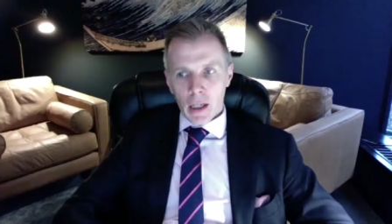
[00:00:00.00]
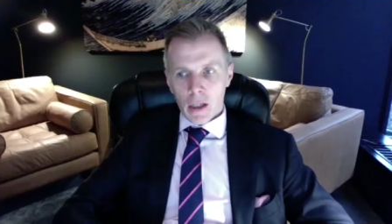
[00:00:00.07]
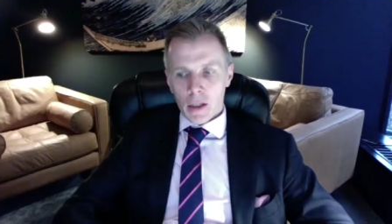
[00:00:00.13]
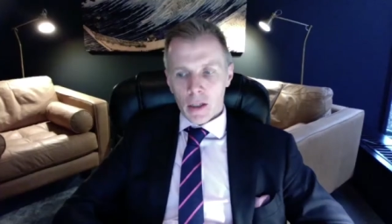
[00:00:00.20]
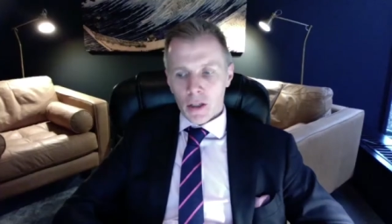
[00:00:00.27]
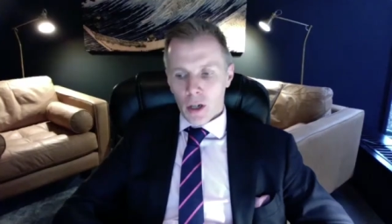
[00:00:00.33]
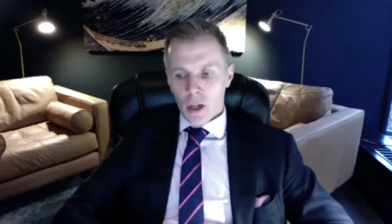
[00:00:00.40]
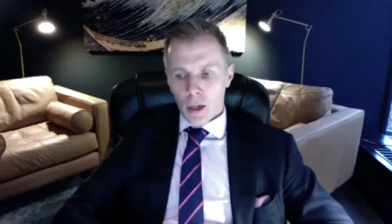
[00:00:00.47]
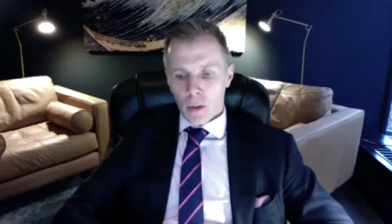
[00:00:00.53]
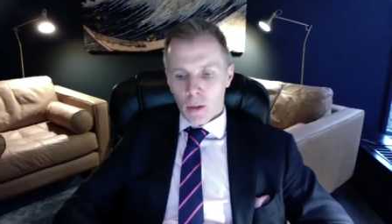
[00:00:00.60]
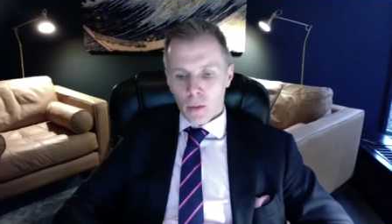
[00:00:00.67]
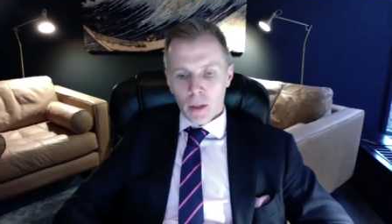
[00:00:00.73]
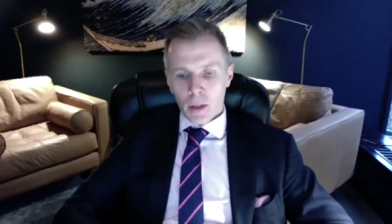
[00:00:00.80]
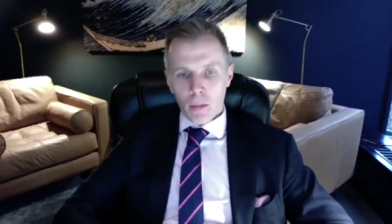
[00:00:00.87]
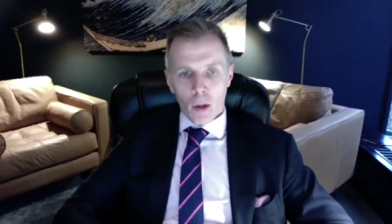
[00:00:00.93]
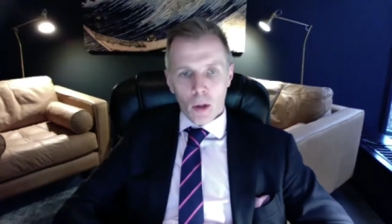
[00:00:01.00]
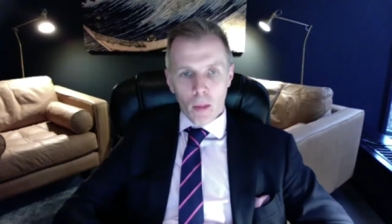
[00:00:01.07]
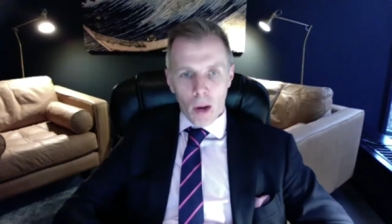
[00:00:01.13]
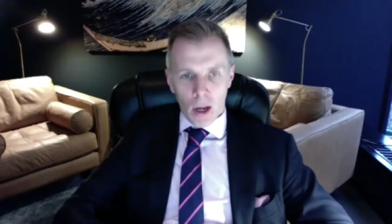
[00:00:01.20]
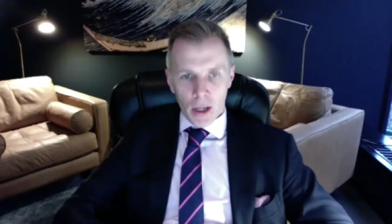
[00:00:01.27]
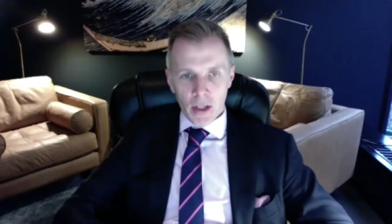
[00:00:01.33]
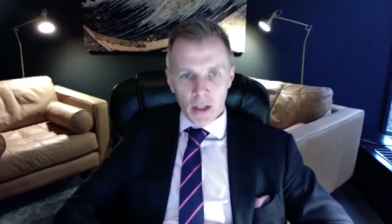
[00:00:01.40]
start with more
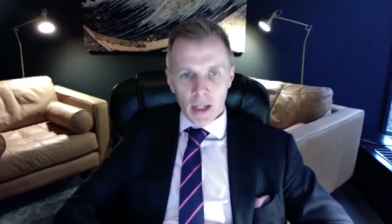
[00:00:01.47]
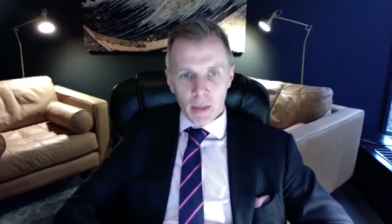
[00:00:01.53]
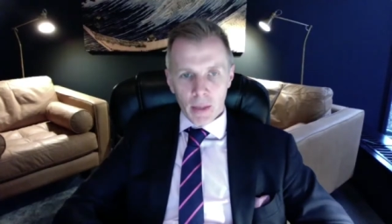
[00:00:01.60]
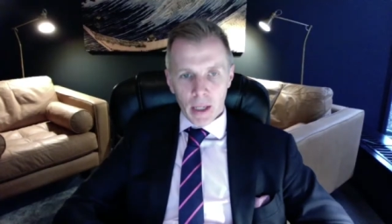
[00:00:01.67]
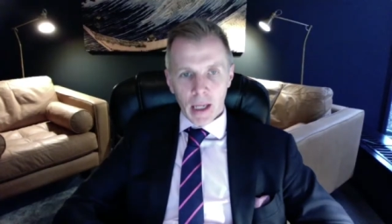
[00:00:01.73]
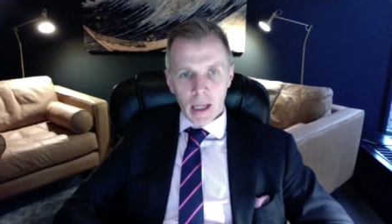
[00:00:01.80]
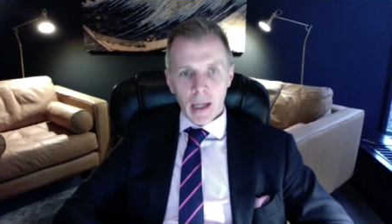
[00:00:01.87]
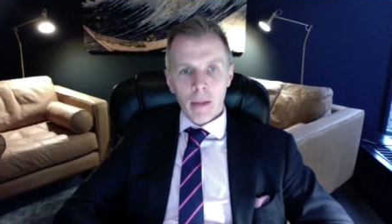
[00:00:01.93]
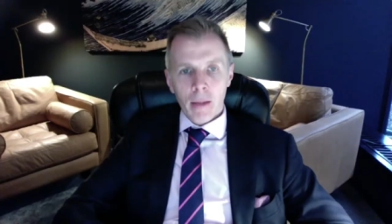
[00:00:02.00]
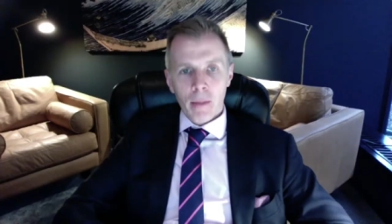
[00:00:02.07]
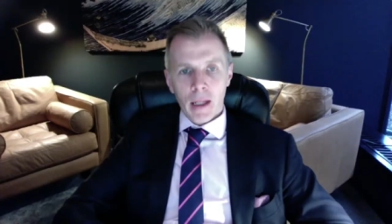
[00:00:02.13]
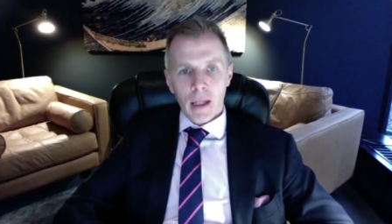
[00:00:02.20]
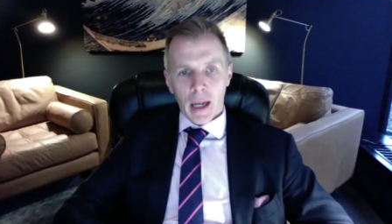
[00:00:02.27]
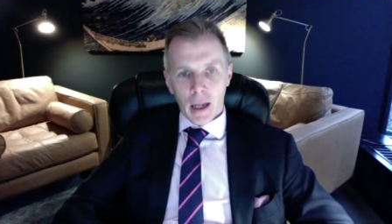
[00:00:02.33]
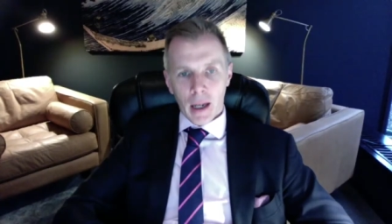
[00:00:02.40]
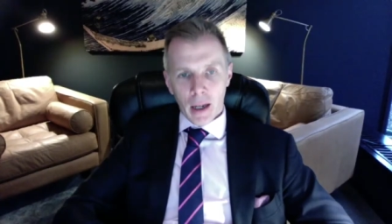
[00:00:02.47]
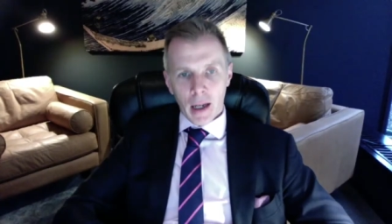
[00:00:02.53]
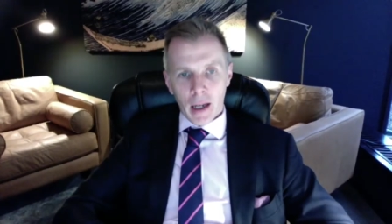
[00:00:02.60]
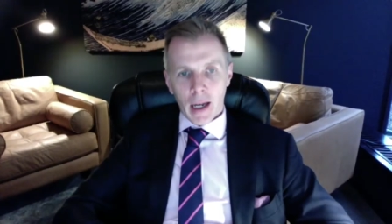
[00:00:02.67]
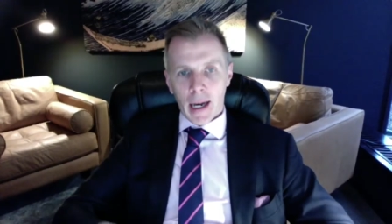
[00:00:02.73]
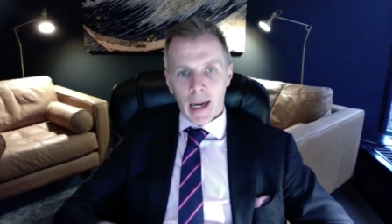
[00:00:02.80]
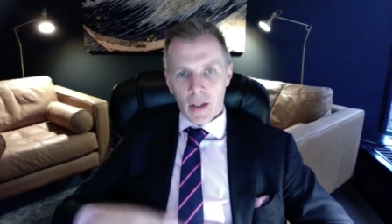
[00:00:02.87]
modest M&A, but then
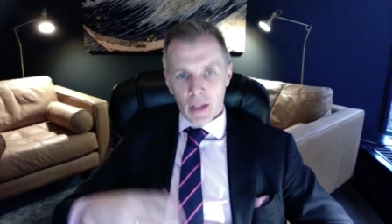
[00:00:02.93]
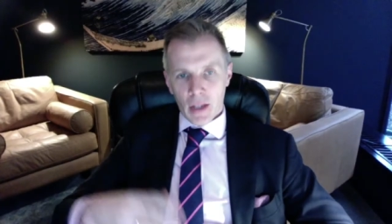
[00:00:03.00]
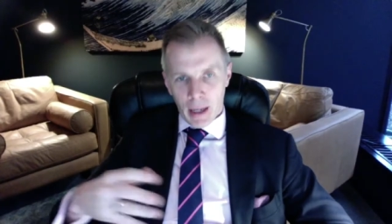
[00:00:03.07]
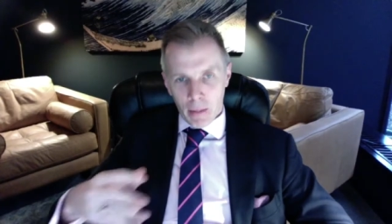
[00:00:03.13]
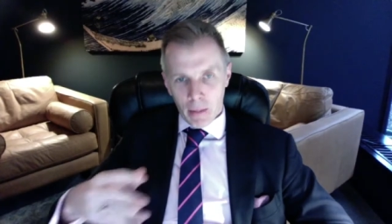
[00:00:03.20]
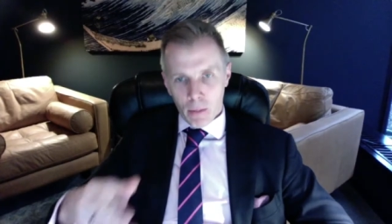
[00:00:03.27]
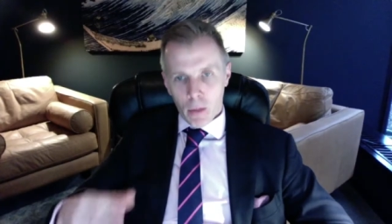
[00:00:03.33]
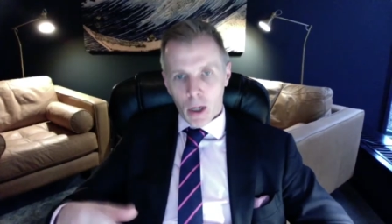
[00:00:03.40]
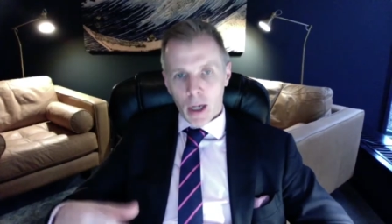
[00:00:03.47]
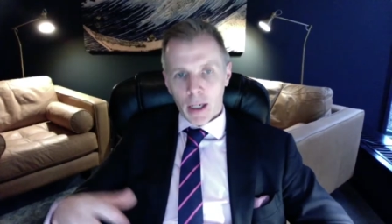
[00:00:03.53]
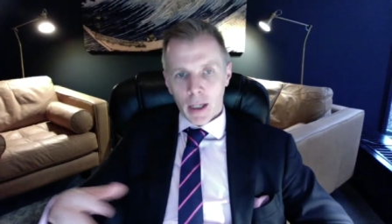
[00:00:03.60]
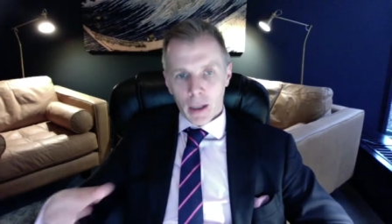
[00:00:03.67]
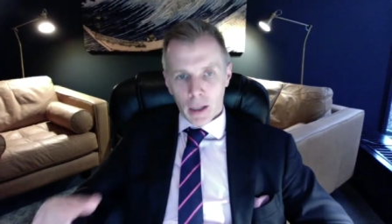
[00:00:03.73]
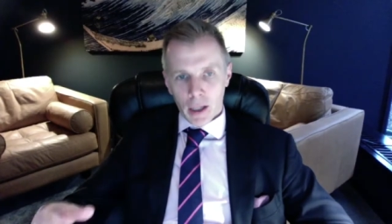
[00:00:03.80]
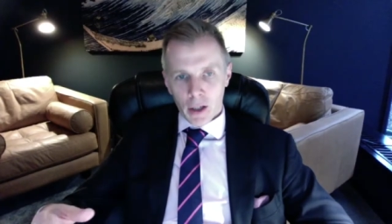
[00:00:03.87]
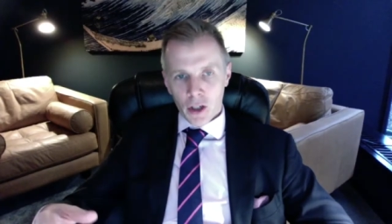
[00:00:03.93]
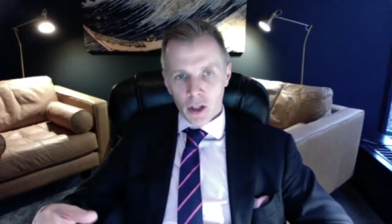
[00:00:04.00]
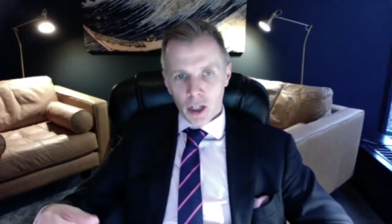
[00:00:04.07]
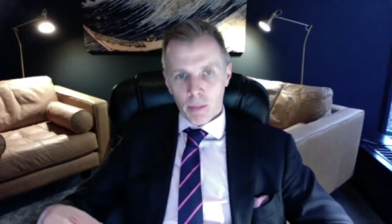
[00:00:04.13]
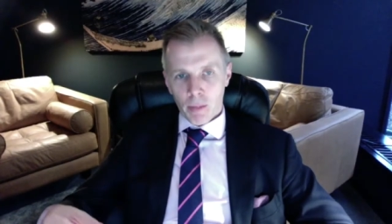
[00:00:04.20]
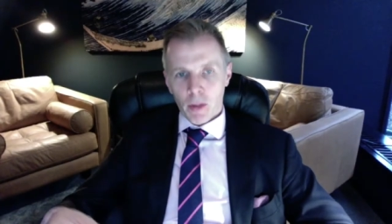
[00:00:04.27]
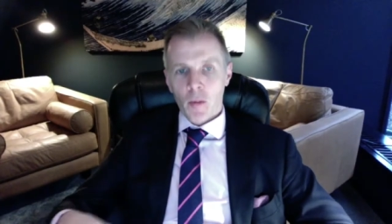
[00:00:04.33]
as that market
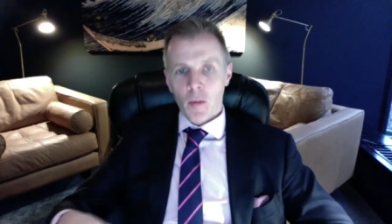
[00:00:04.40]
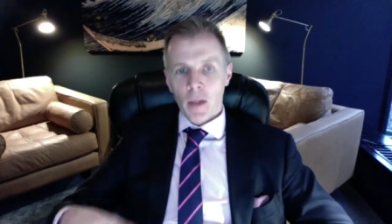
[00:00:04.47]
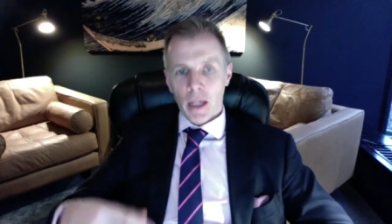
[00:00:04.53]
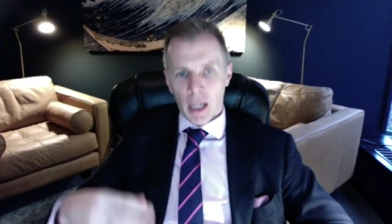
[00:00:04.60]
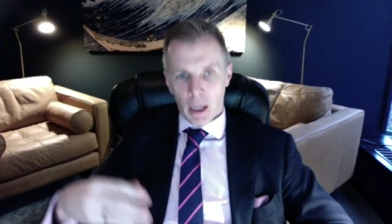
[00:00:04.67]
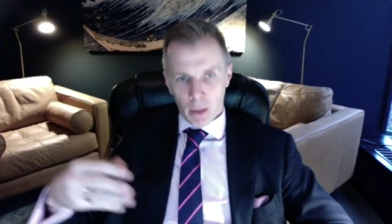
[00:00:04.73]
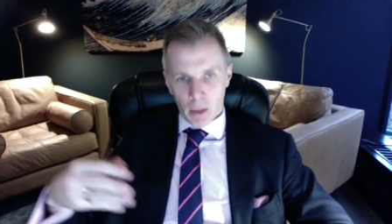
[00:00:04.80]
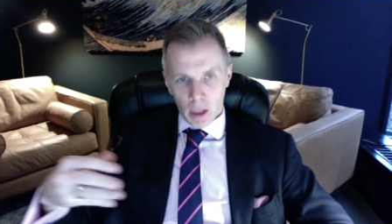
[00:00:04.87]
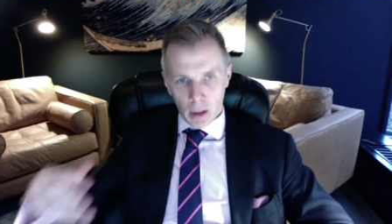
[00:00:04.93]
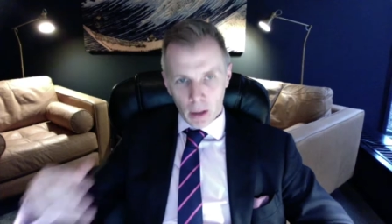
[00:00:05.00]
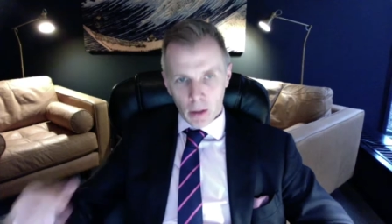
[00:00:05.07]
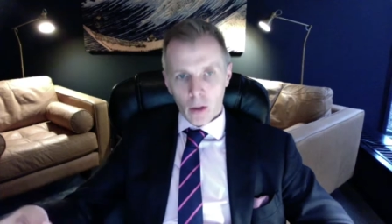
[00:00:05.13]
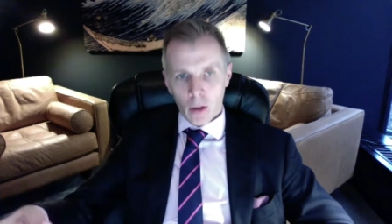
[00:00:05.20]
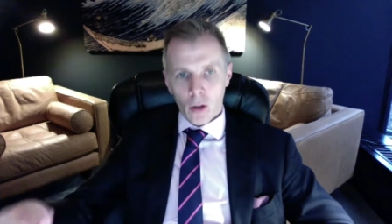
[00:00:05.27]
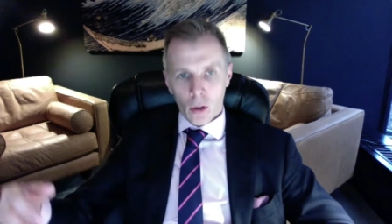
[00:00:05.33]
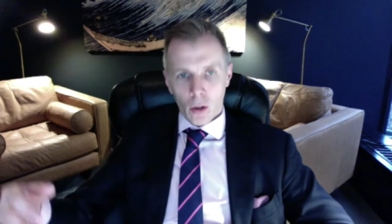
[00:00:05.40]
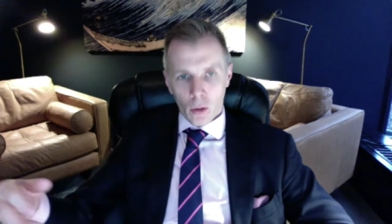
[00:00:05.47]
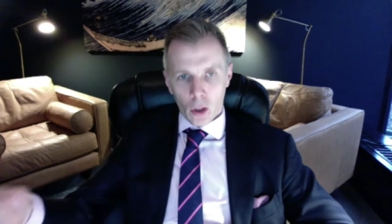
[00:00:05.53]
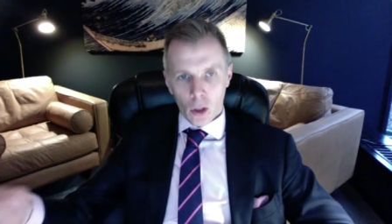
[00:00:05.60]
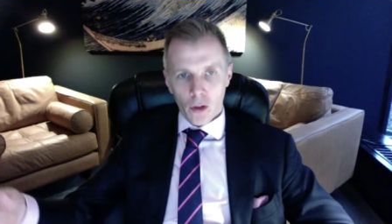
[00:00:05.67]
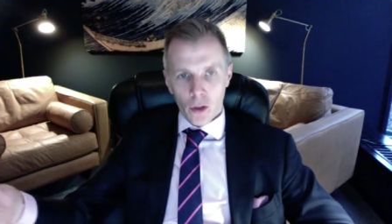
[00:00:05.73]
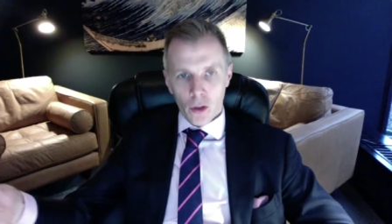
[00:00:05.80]
leadership is becoming,
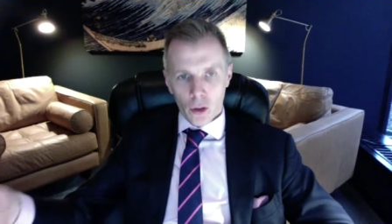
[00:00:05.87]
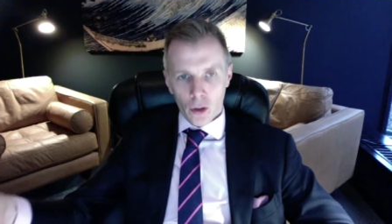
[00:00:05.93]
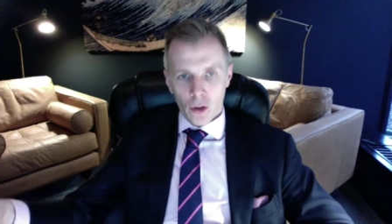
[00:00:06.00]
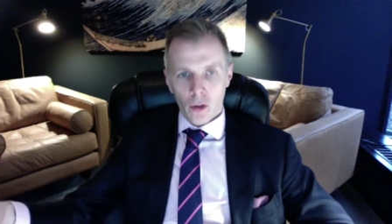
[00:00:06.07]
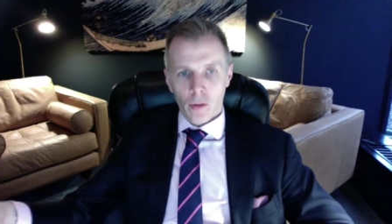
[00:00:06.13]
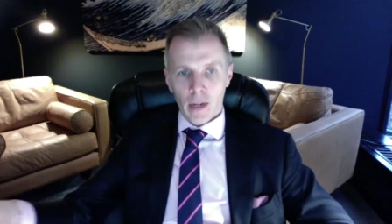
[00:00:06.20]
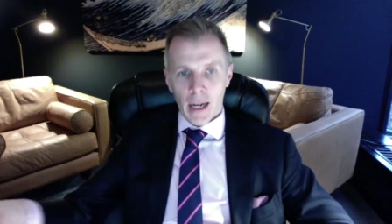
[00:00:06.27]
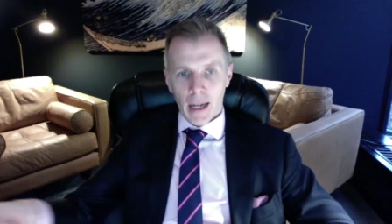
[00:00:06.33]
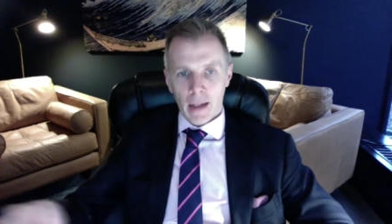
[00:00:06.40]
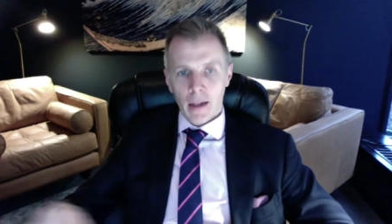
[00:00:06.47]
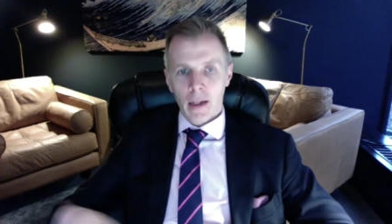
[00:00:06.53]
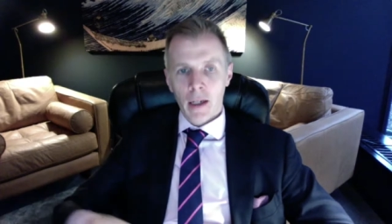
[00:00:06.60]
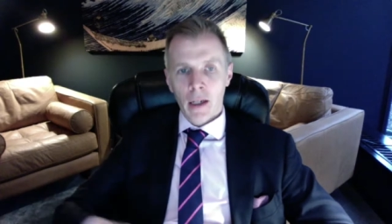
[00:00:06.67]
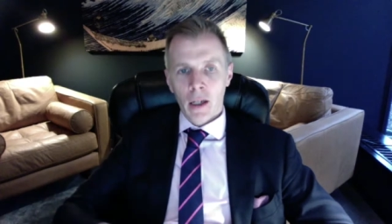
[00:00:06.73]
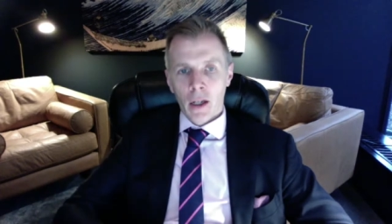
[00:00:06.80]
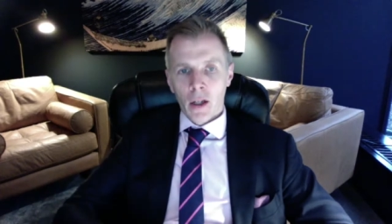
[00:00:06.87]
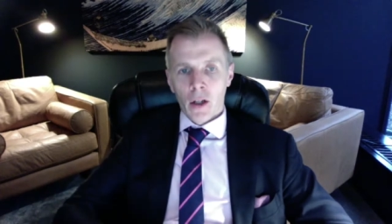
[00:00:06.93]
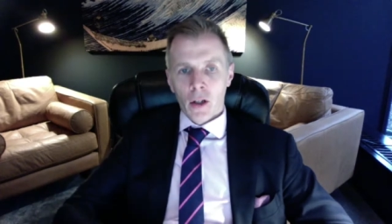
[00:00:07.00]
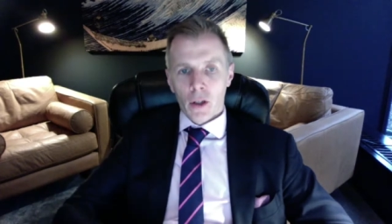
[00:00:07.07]
closer to reality, you'll